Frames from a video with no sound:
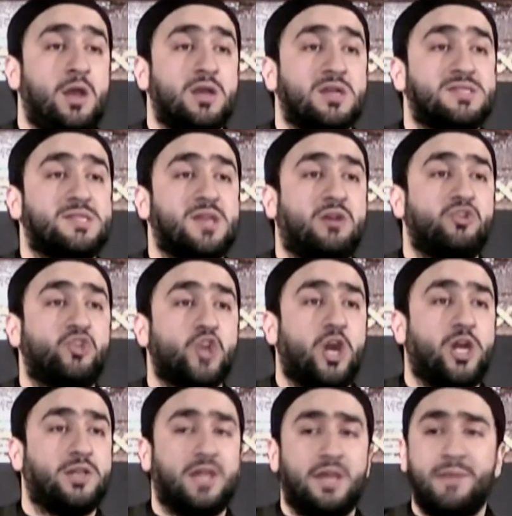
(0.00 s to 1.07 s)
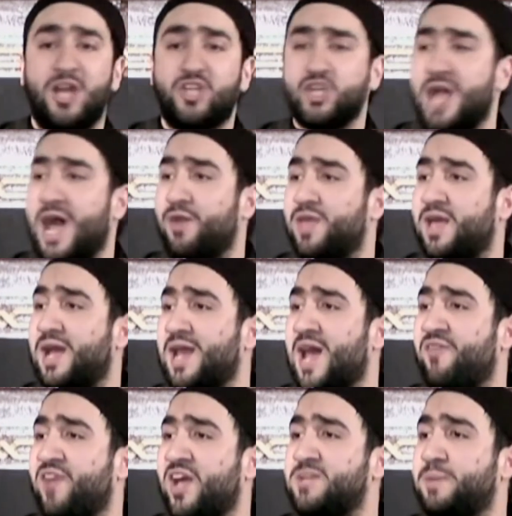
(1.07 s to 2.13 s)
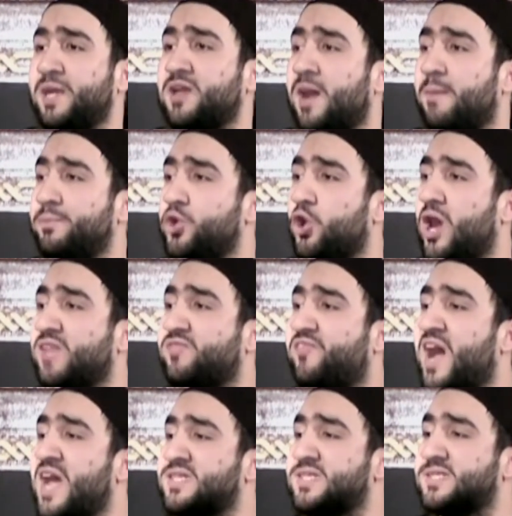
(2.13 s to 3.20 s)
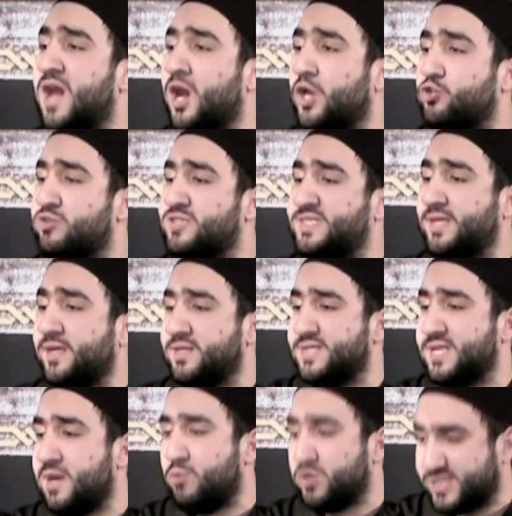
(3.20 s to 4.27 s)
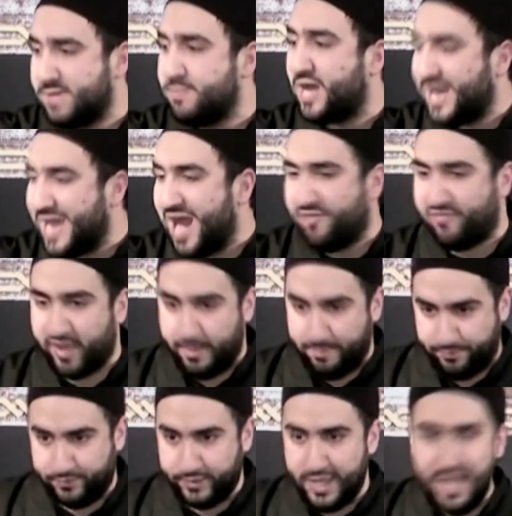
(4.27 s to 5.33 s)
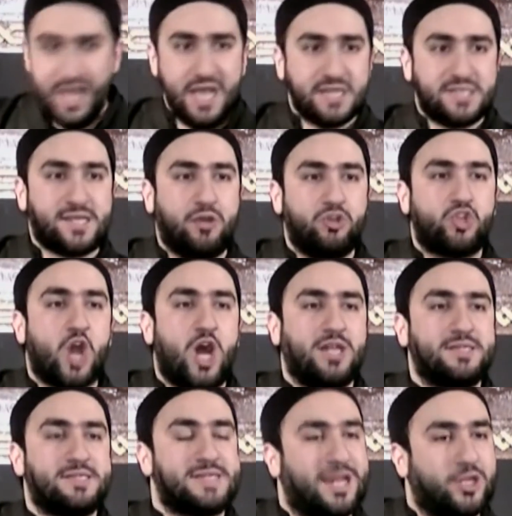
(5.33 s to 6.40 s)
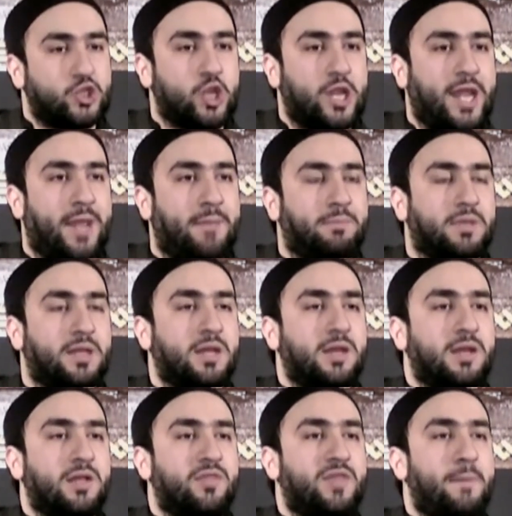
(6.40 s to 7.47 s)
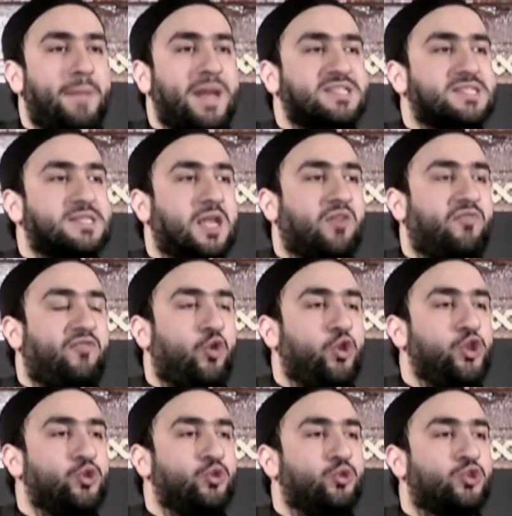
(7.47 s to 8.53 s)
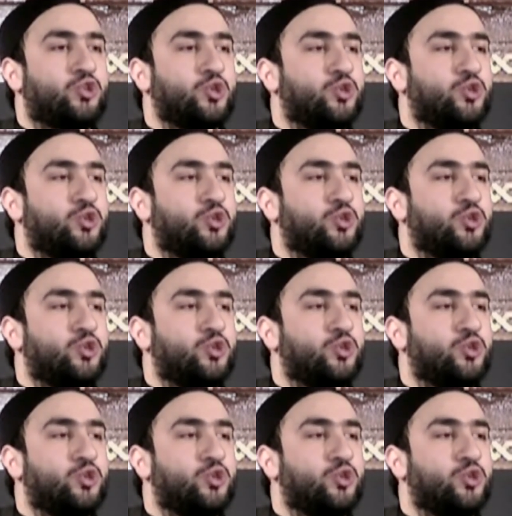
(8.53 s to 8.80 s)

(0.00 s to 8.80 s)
Sir John, imagine how the Khilafah had become. Your advisors are Christians in a Muslim Khilafah. Sir John said to him, the best thing for you to